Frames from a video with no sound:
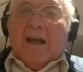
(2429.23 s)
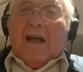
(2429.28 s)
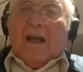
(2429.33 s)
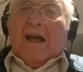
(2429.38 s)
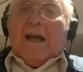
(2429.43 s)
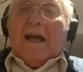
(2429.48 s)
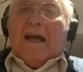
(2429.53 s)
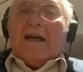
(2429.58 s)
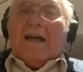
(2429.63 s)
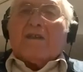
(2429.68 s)

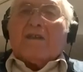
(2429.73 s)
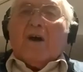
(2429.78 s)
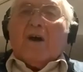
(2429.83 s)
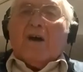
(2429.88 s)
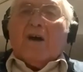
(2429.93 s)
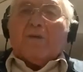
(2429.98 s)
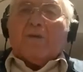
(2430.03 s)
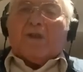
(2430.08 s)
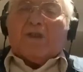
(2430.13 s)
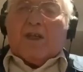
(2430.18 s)
So it
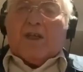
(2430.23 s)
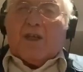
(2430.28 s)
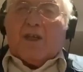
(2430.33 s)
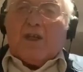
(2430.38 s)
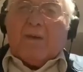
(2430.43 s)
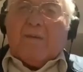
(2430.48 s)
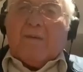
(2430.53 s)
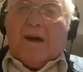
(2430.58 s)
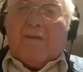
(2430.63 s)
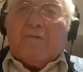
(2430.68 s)
was Tisha
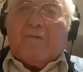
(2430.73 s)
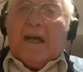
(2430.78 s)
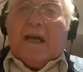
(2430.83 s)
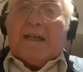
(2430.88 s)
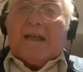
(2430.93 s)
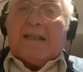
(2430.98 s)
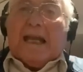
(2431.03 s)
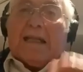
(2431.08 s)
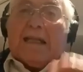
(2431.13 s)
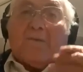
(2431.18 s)
B'Av, and
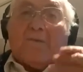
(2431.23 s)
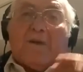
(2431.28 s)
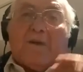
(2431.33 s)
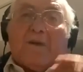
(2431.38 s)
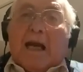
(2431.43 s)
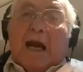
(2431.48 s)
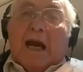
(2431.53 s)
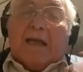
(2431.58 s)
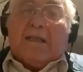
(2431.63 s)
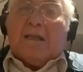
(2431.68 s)
that
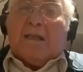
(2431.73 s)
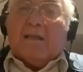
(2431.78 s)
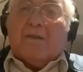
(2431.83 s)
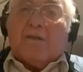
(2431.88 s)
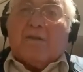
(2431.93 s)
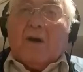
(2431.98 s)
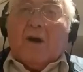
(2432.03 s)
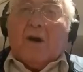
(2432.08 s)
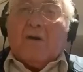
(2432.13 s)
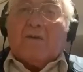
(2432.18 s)
I didn't
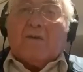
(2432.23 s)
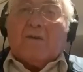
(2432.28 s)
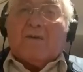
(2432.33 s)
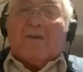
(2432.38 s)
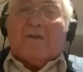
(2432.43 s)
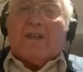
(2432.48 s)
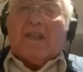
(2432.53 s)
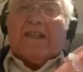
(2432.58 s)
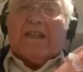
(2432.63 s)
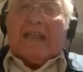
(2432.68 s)
know
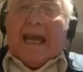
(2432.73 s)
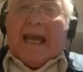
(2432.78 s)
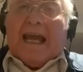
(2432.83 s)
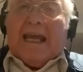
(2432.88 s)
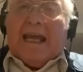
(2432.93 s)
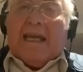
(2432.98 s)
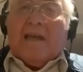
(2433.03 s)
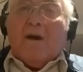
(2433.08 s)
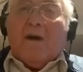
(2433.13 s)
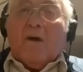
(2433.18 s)
the day
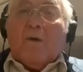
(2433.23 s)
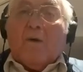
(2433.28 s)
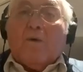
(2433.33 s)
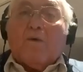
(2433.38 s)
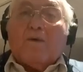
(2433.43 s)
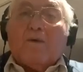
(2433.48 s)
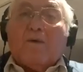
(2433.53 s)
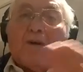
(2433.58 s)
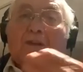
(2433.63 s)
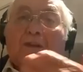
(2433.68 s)
or
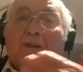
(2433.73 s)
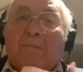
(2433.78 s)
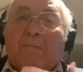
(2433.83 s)
the